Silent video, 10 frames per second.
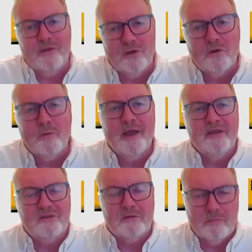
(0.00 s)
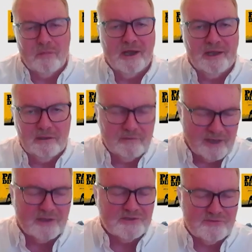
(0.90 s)
the US in my
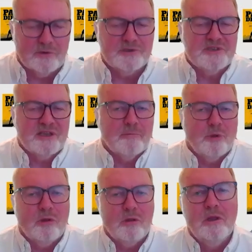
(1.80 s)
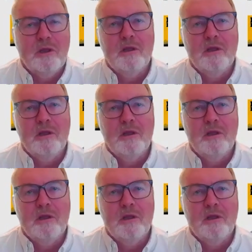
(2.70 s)
case, for example,